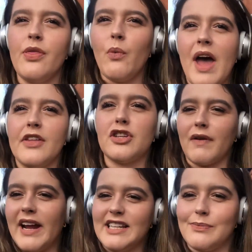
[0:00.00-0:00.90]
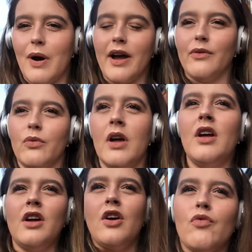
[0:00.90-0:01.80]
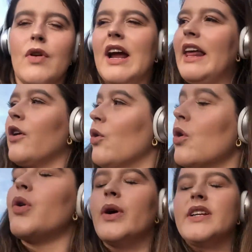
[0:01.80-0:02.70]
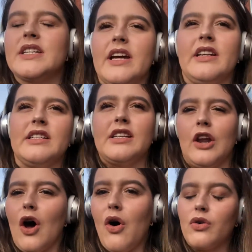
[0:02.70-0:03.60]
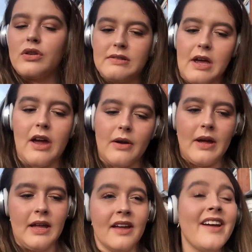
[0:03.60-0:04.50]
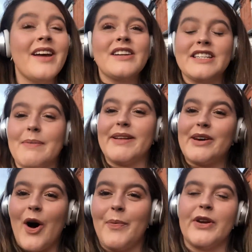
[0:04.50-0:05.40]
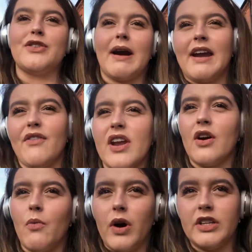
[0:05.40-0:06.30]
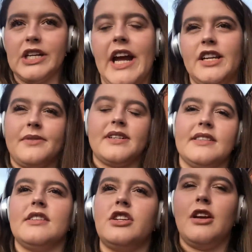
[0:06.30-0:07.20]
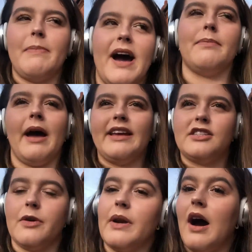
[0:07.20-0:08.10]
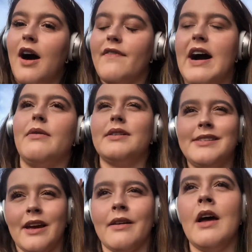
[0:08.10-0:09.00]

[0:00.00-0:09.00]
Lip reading: where the trains weren't really awkward and long. So just about to hop on a train. I've only got one change, which isn't too bad, but it's 2.5 hours, so